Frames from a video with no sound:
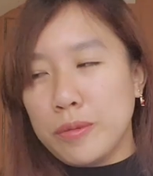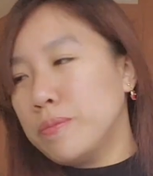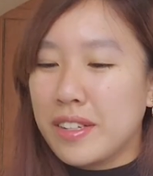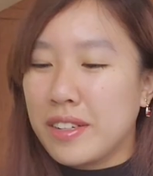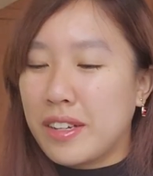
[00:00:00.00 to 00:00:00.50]

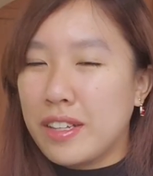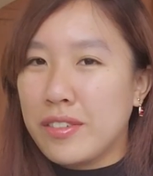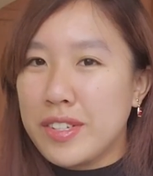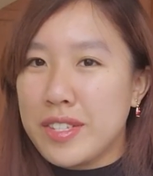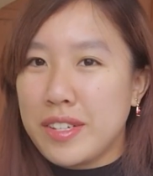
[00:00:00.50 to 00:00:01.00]
The
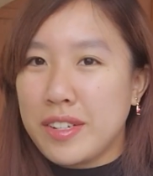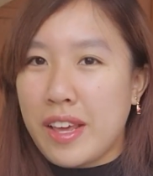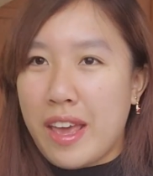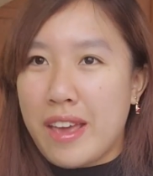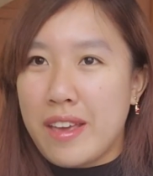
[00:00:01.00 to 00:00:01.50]
Colorverse did
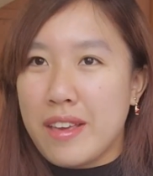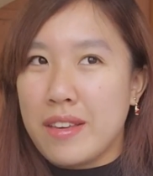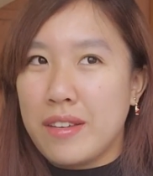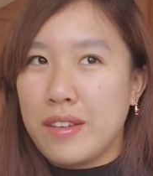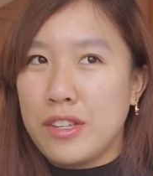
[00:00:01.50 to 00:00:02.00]

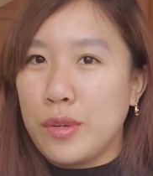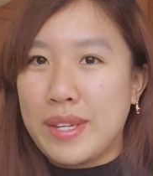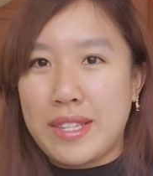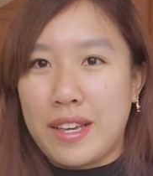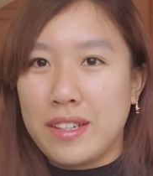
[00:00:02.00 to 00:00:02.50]
a
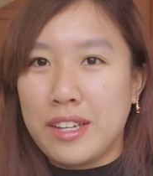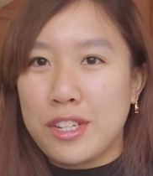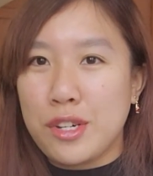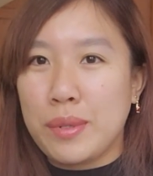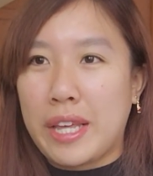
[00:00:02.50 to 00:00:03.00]
USA
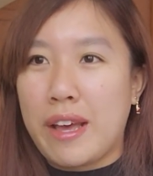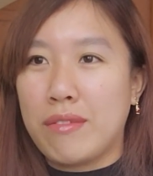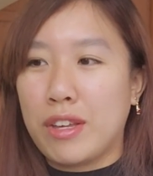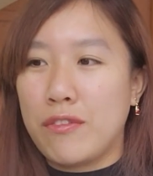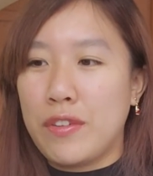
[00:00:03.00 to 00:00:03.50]
collection where they
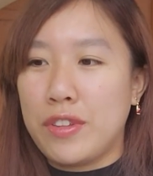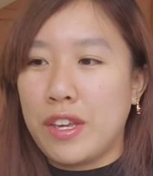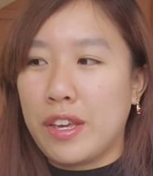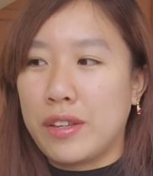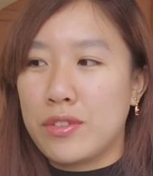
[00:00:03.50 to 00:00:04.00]
had like
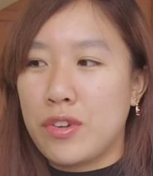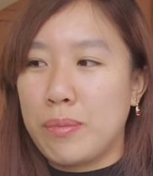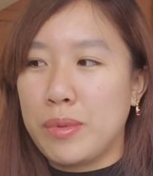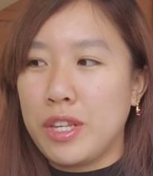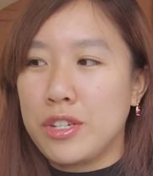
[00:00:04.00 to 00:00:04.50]
50 inks
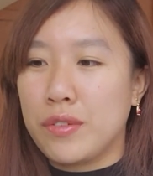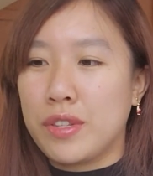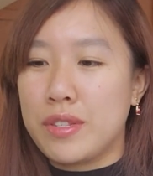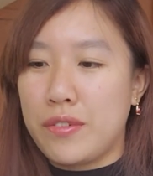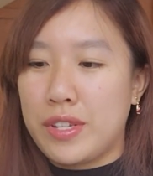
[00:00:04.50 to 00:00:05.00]
from each
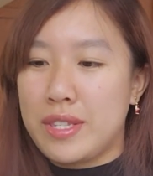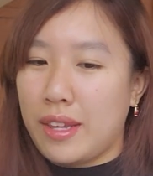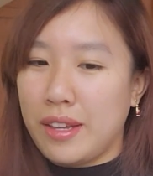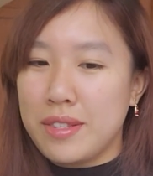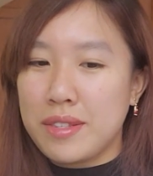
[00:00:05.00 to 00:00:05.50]
of the different
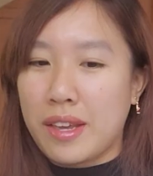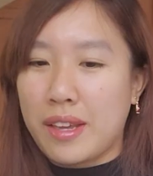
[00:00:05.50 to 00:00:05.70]
states,